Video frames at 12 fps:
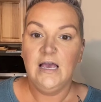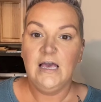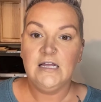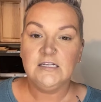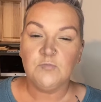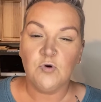
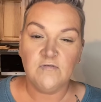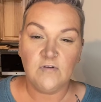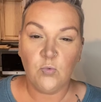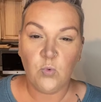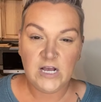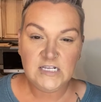It is more of a
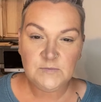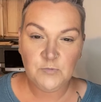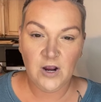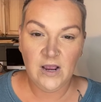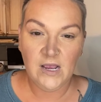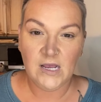wet
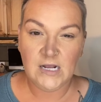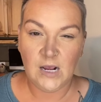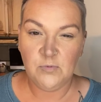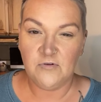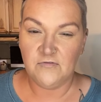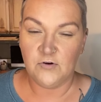spray, and I
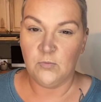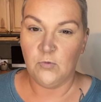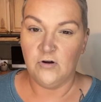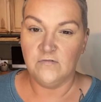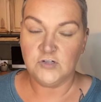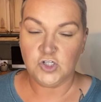prefer
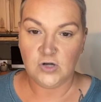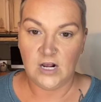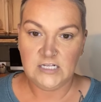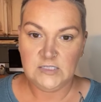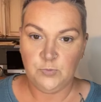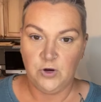more of a dry
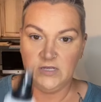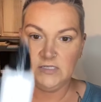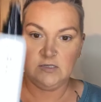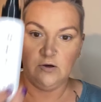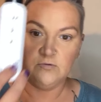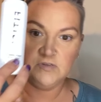spray.
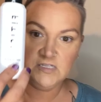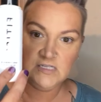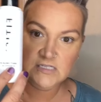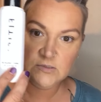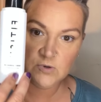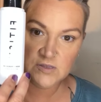So this
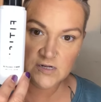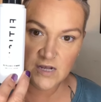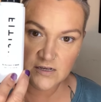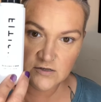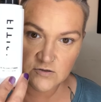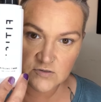is the one that I
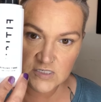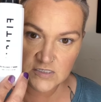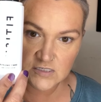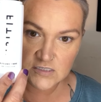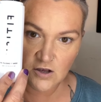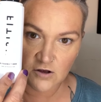use.
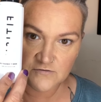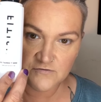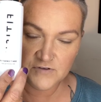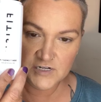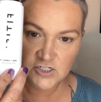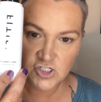This is called
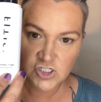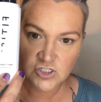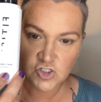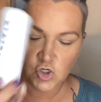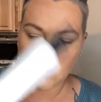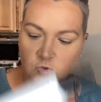Finish.
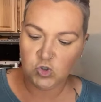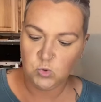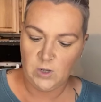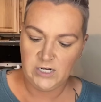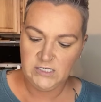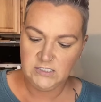Don't
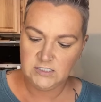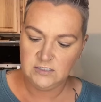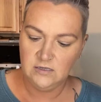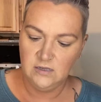Sweat It.